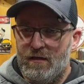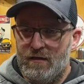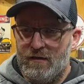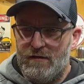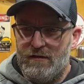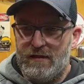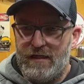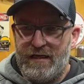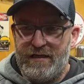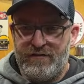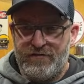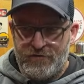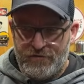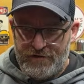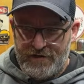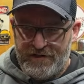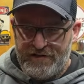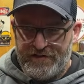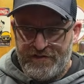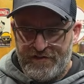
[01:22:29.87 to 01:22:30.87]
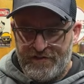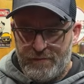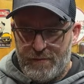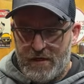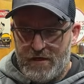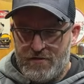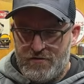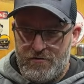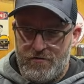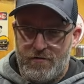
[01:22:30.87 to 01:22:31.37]
laser distance
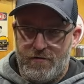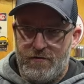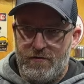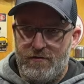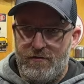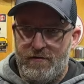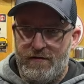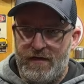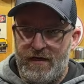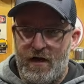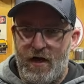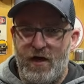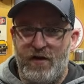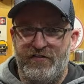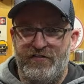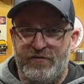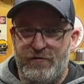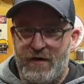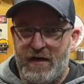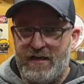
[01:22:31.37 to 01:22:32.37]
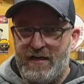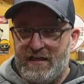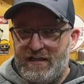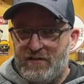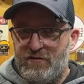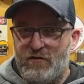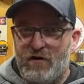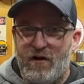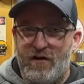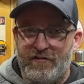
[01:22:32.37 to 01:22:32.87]
measure that also had a
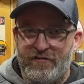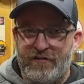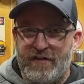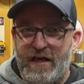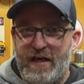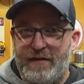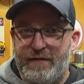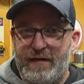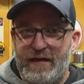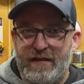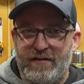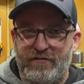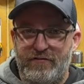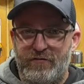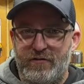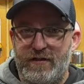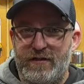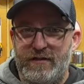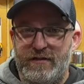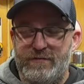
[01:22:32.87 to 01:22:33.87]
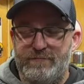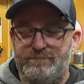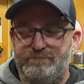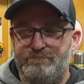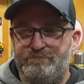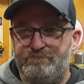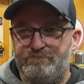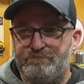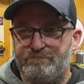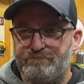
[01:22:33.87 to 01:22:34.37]
cross line laser in it.
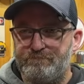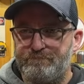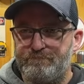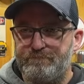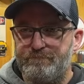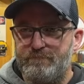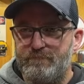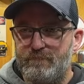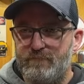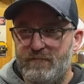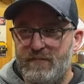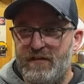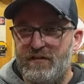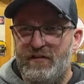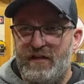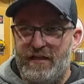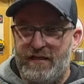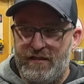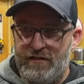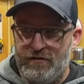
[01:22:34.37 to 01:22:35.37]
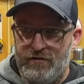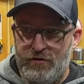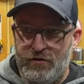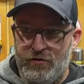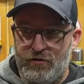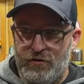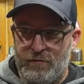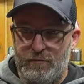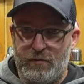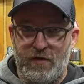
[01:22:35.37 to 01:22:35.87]
Like you
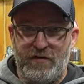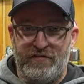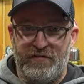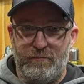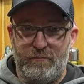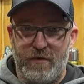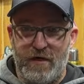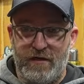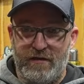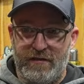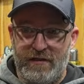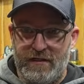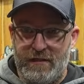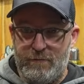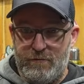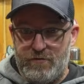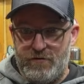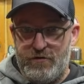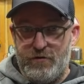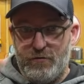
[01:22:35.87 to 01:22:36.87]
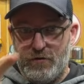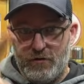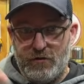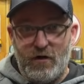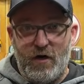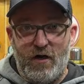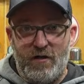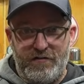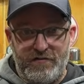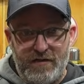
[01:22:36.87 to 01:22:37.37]
could press a button and it would do a
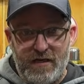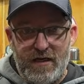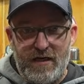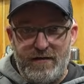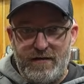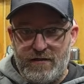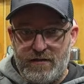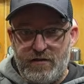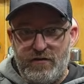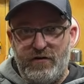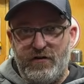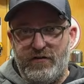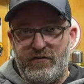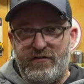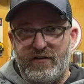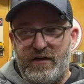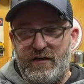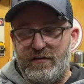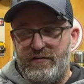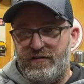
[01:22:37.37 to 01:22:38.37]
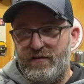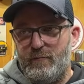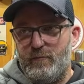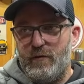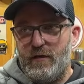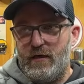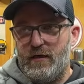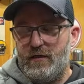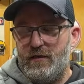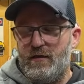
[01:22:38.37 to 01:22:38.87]
cross line, like you could set it
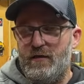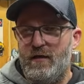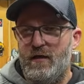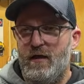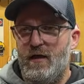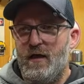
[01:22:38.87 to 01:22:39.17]
somewhere.